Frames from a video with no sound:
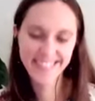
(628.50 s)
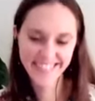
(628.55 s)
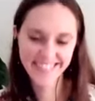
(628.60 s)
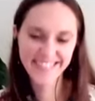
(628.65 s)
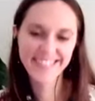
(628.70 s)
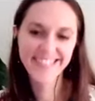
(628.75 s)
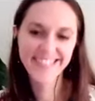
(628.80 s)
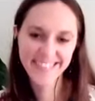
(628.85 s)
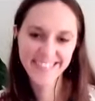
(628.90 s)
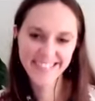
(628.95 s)

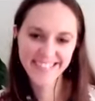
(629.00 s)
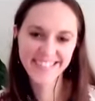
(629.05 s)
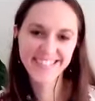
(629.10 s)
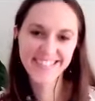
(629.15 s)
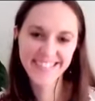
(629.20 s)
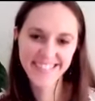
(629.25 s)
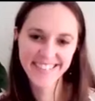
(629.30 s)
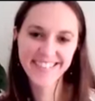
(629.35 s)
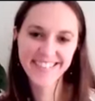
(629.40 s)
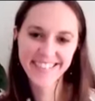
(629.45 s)

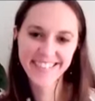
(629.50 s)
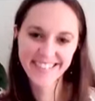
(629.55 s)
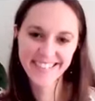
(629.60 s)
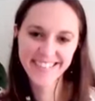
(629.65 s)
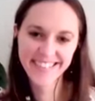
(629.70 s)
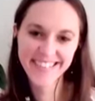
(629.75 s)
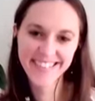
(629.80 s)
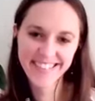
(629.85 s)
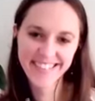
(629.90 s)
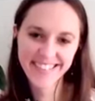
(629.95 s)

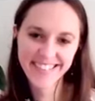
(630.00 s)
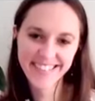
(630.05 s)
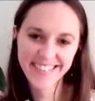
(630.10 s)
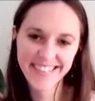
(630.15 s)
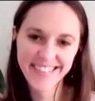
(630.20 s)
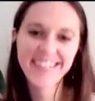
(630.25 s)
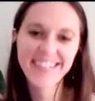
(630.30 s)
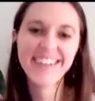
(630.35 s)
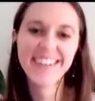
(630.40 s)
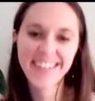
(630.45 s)

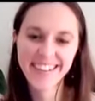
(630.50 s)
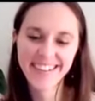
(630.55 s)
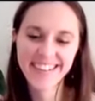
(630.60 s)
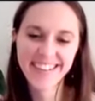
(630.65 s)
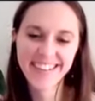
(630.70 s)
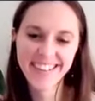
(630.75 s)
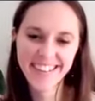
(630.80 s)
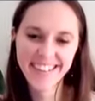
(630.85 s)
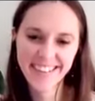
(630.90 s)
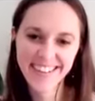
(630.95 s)

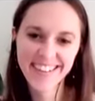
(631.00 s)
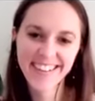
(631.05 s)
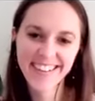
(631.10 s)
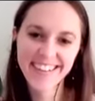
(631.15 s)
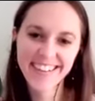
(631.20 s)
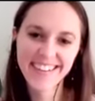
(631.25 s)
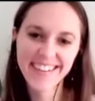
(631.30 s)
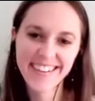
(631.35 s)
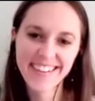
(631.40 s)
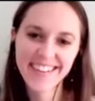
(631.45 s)

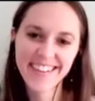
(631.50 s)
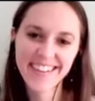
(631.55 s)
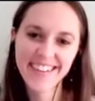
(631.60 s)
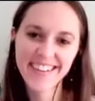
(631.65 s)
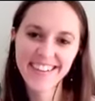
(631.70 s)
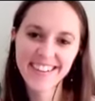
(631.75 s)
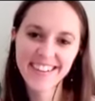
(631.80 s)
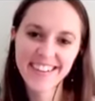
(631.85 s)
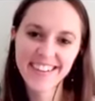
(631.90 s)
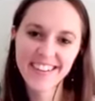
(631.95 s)

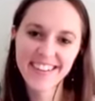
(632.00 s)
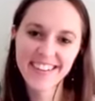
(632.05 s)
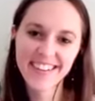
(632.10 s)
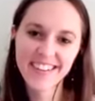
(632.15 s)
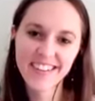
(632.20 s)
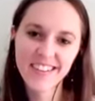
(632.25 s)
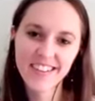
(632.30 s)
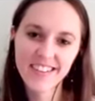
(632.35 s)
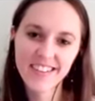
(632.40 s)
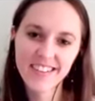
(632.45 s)

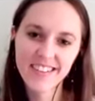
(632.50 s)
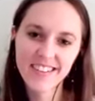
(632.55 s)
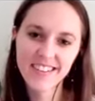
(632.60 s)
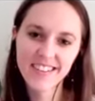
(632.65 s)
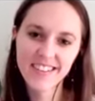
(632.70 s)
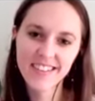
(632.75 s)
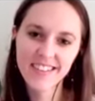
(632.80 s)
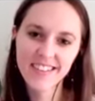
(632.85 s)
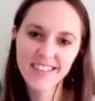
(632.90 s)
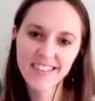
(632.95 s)

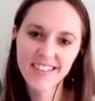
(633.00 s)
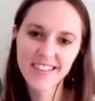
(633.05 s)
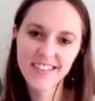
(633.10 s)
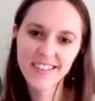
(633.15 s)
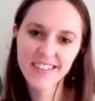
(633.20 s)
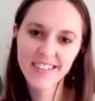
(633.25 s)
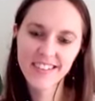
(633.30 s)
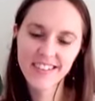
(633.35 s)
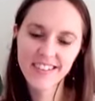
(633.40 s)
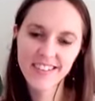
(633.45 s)

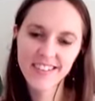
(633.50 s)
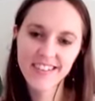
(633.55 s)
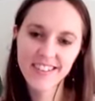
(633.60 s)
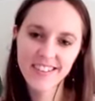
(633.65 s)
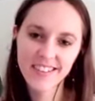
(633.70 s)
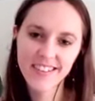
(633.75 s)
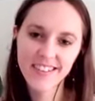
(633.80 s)
The person shown says nothing.